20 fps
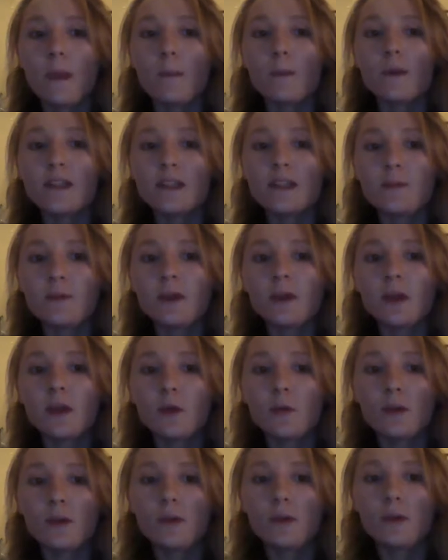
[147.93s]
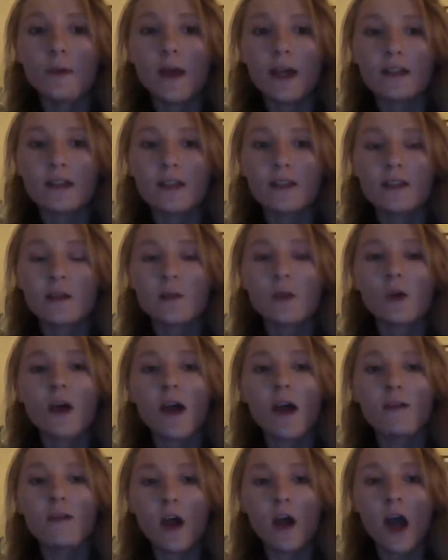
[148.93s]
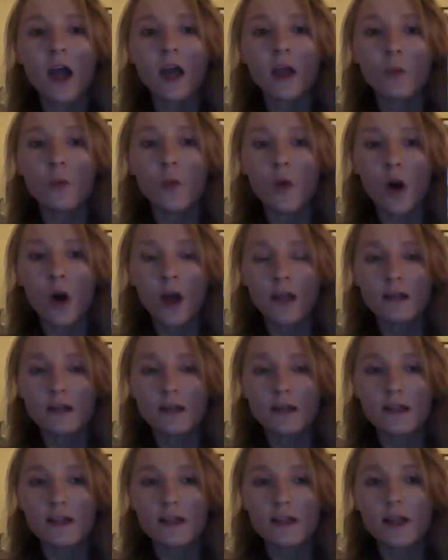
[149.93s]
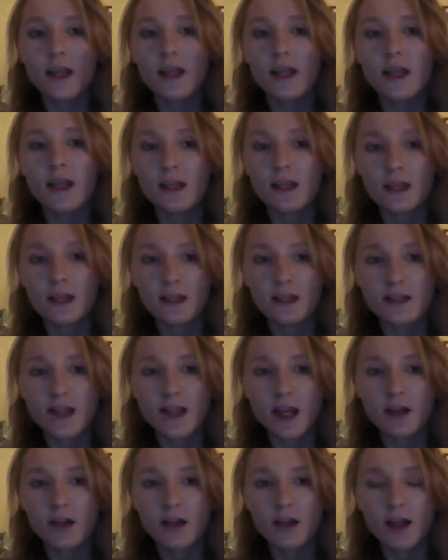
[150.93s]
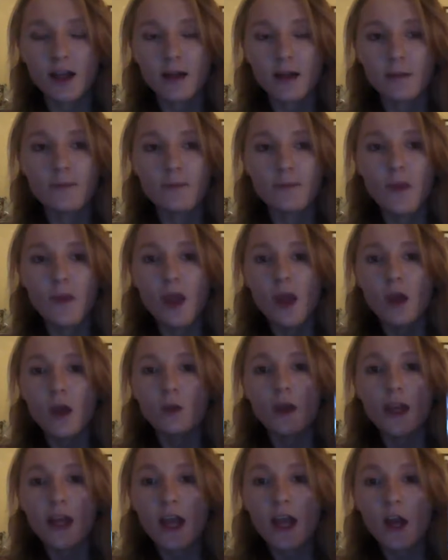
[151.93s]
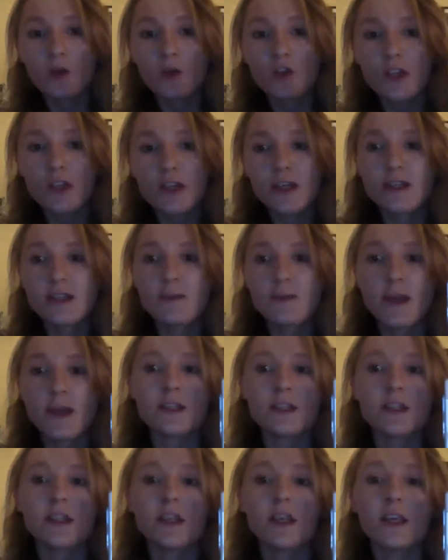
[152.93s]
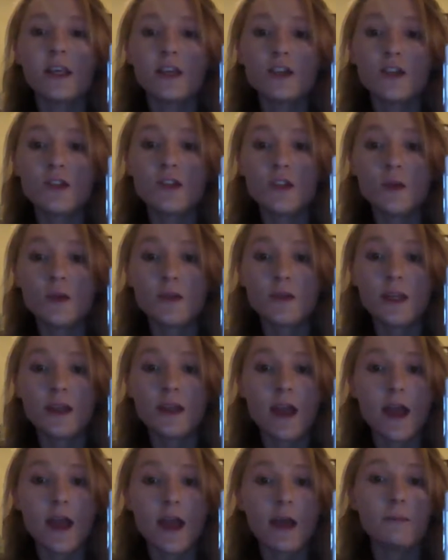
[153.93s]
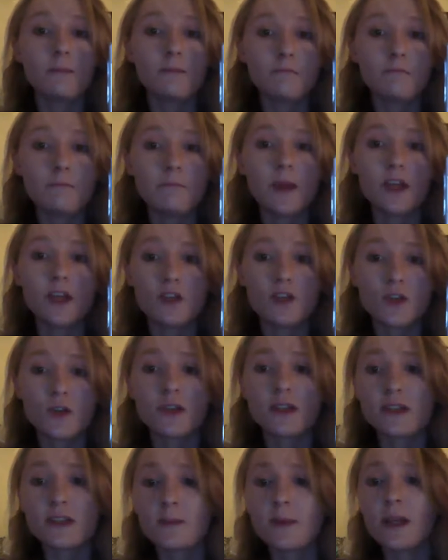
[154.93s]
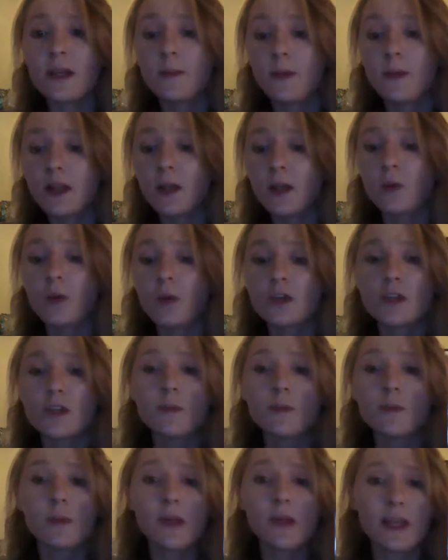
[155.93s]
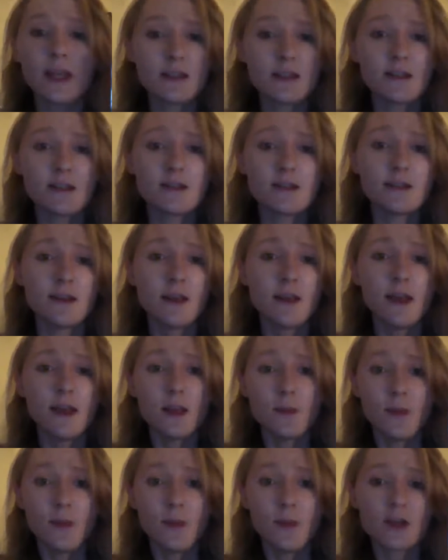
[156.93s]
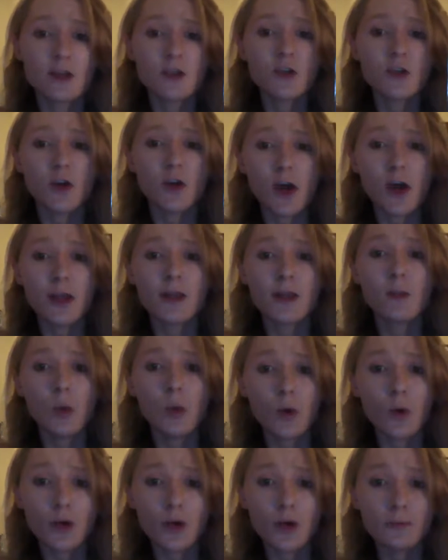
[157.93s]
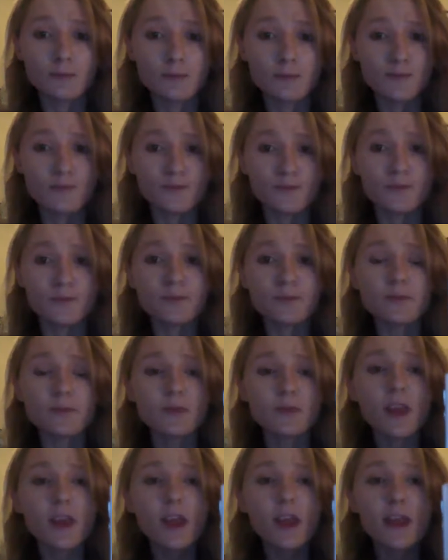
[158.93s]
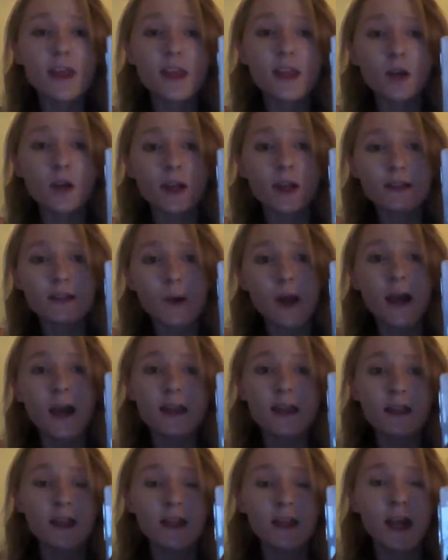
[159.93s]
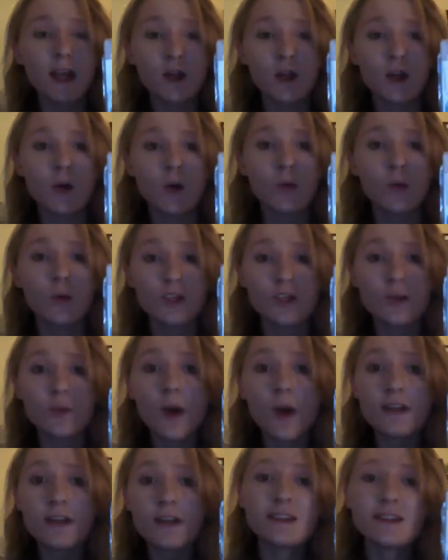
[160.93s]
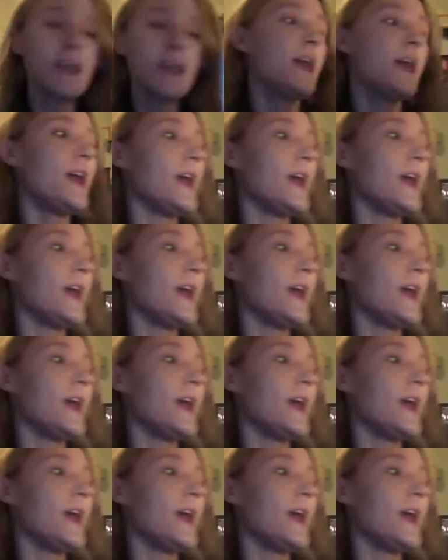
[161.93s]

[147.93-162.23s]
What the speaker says: But typically with the PECS system, you'll have I want and then the desired item. Right now, she is basically just using that picture system independently where she places the picture on the board in the correct spot. And then I know what she wants.